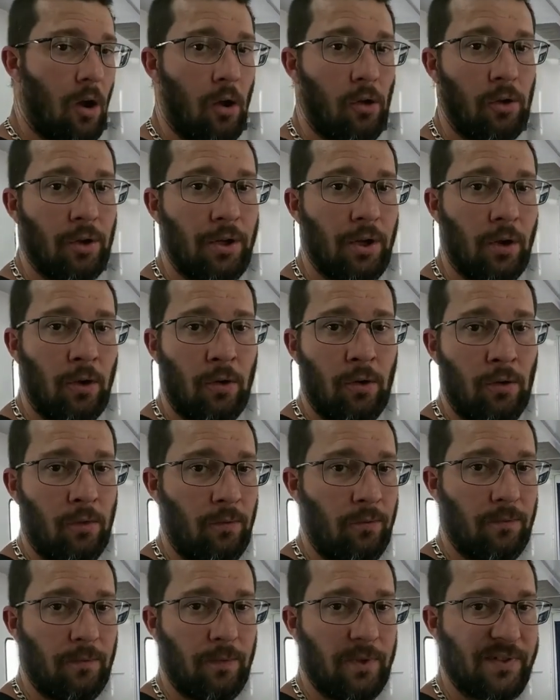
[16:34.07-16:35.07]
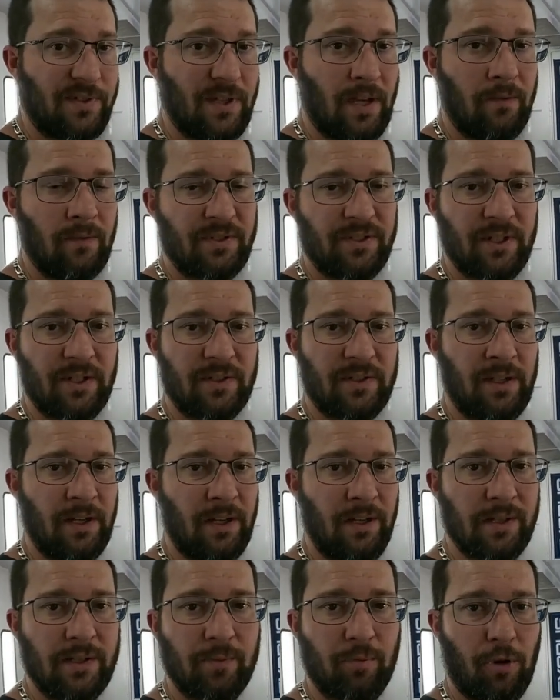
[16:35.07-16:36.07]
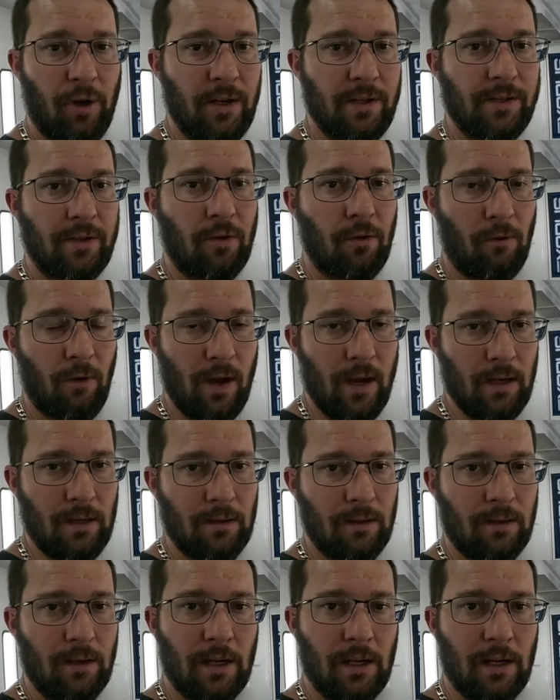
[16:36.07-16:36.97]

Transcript: all in all, the 716 sprays great.